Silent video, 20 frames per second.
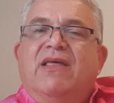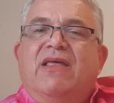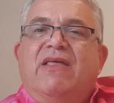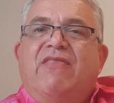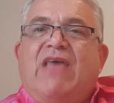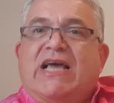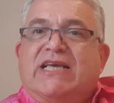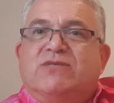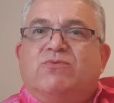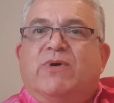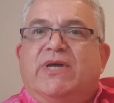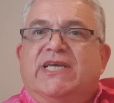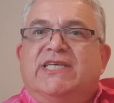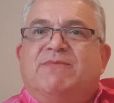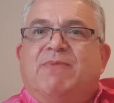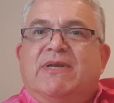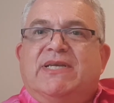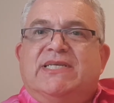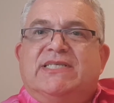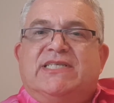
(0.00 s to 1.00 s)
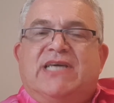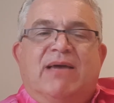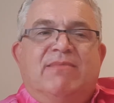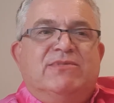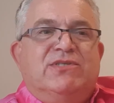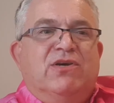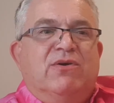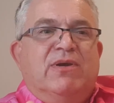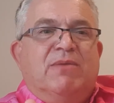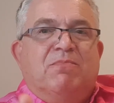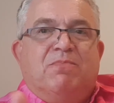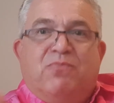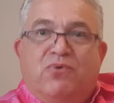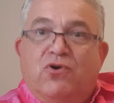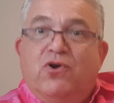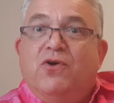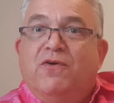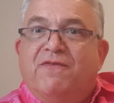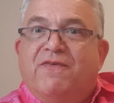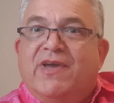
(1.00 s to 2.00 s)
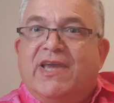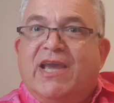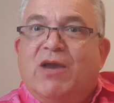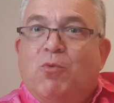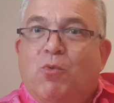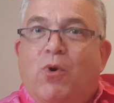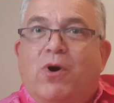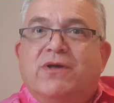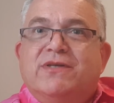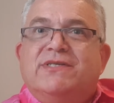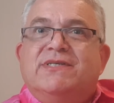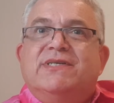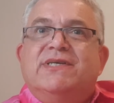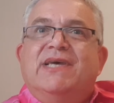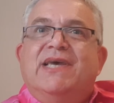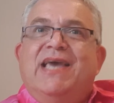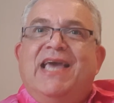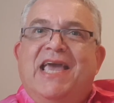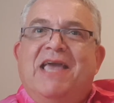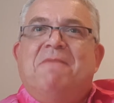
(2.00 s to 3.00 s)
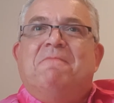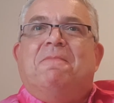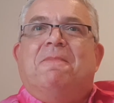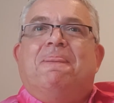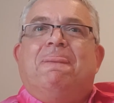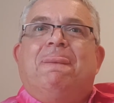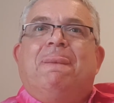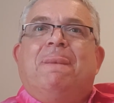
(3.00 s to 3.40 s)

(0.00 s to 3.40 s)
That's what he spent his time doing, proving it was him.